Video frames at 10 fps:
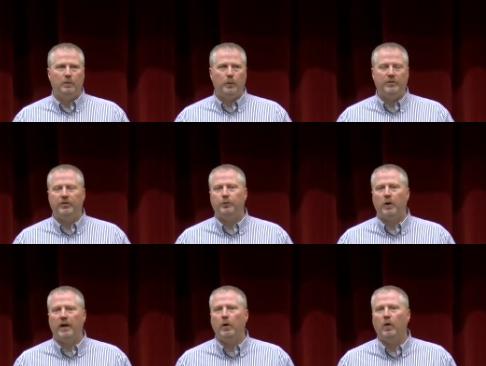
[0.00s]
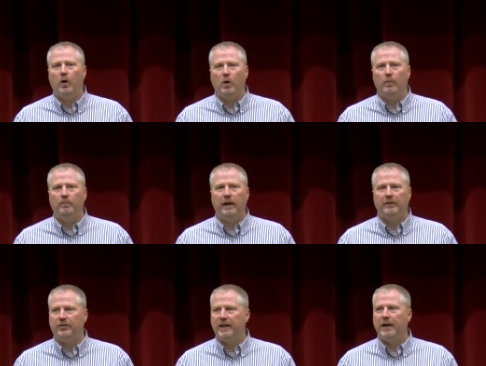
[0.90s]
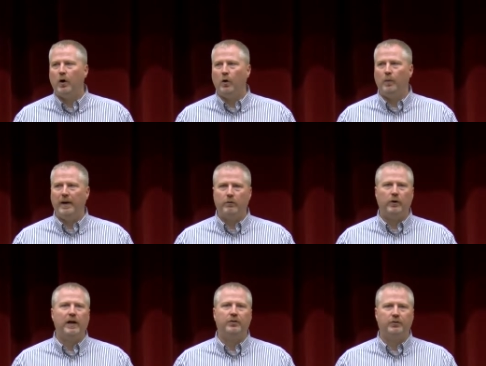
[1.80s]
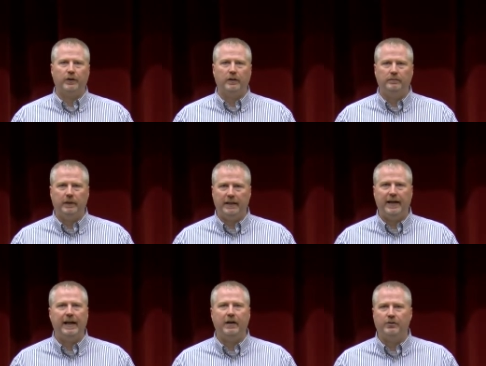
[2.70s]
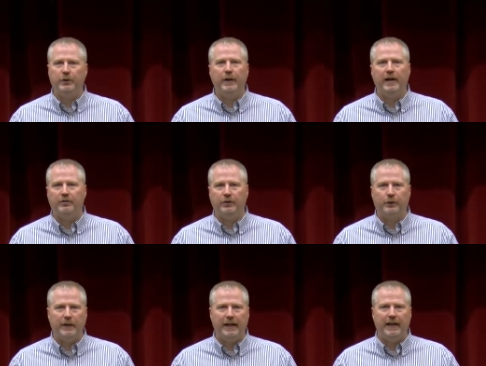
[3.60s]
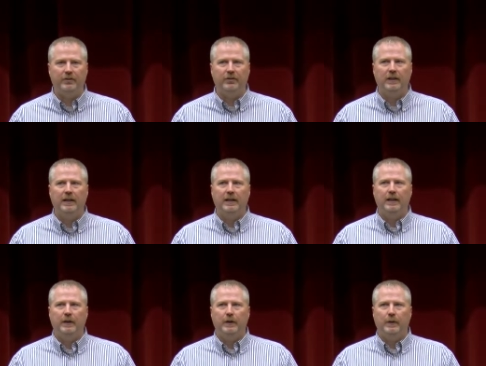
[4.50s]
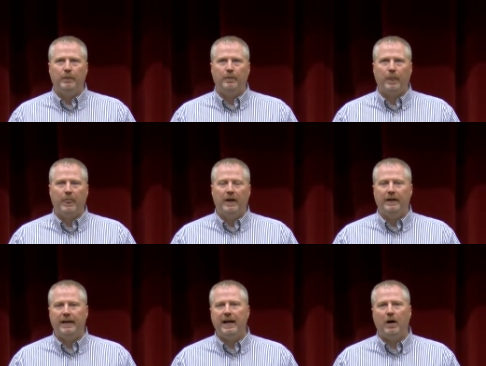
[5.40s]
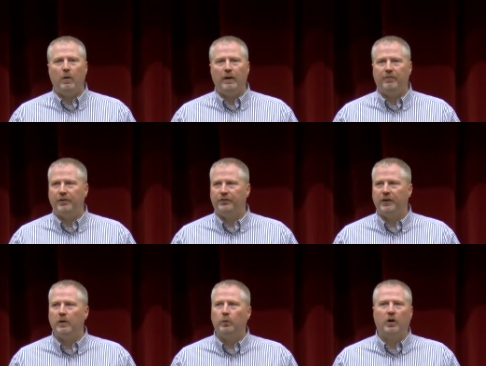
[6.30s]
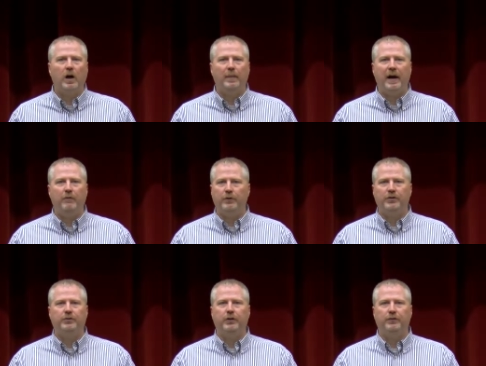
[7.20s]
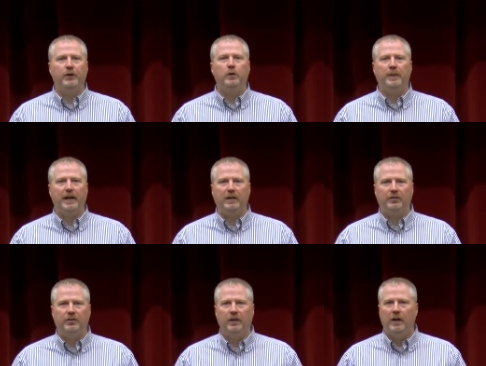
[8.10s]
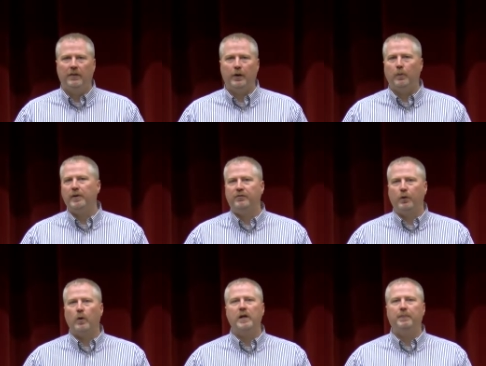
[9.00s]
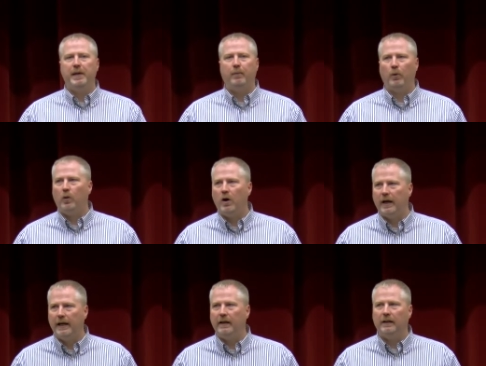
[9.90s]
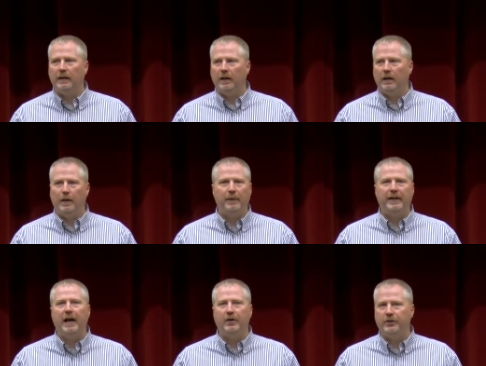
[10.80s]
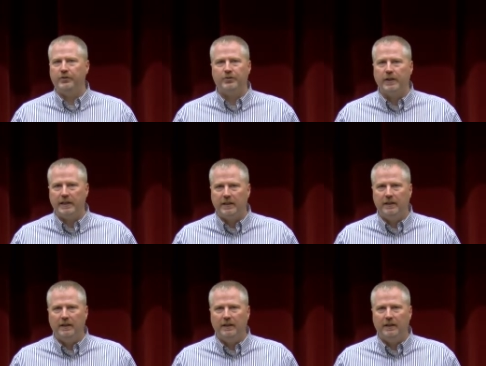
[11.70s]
we just want to go home and stay home and rest for a day or two days or three days. Now, if the sun will come out for just a few minutes, there will be 40 people walking up and down your street.